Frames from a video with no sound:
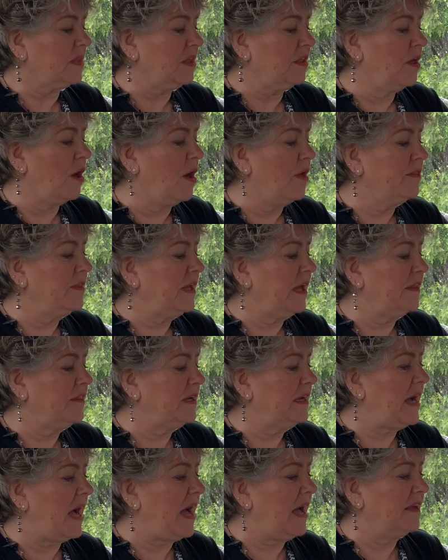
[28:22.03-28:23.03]
All the
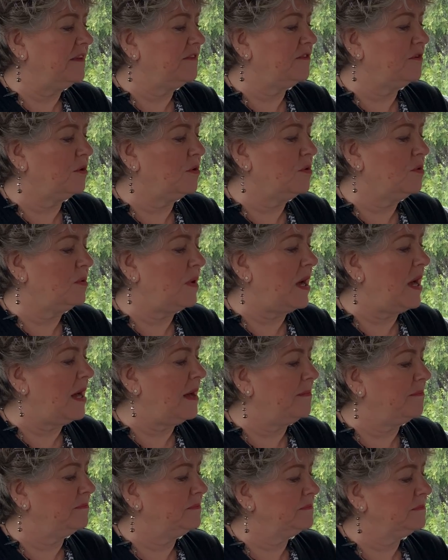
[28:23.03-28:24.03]
other guys who,
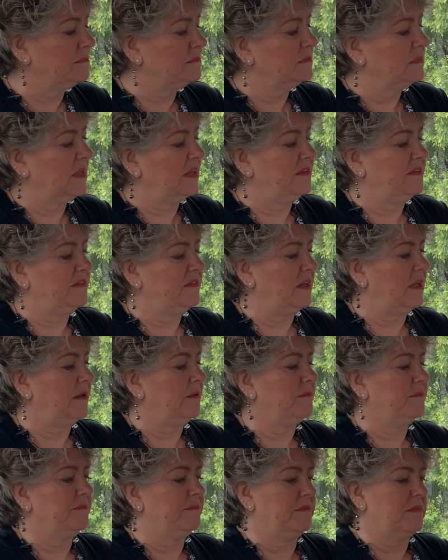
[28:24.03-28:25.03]
let's see,